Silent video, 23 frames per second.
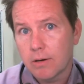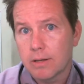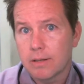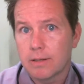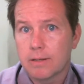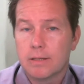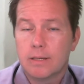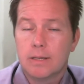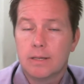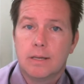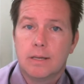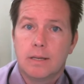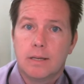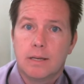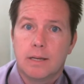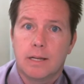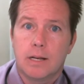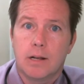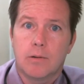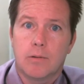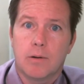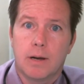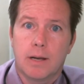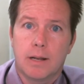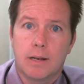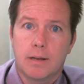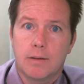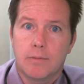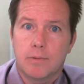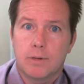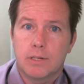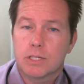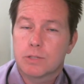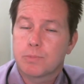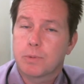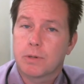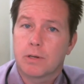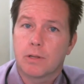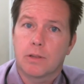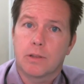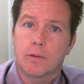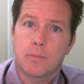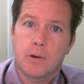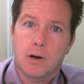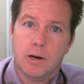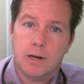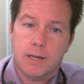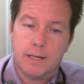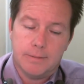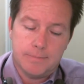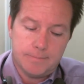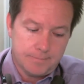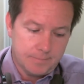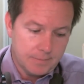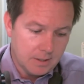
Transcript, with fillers: and you know what, we just put it on the market.